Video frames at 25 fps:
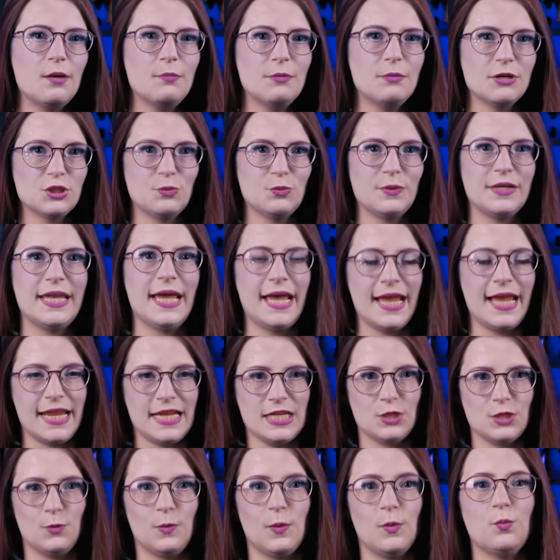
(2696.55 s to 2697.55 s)
much we
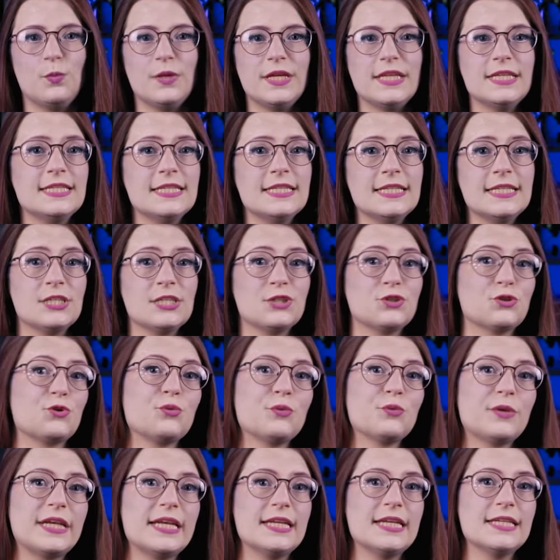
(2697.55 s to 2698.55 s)
hate what we see as
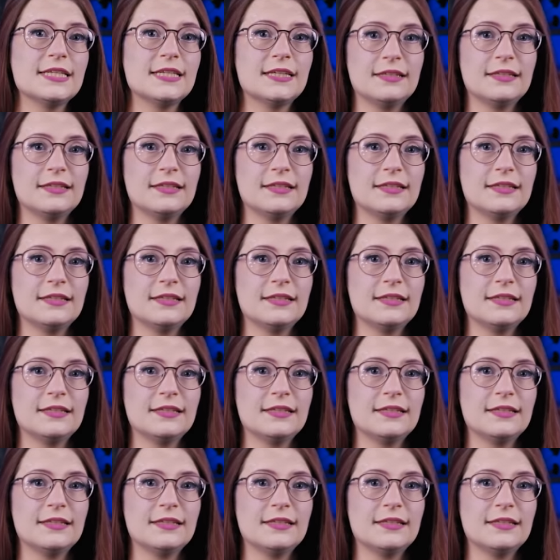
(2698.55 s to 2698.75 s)
greed,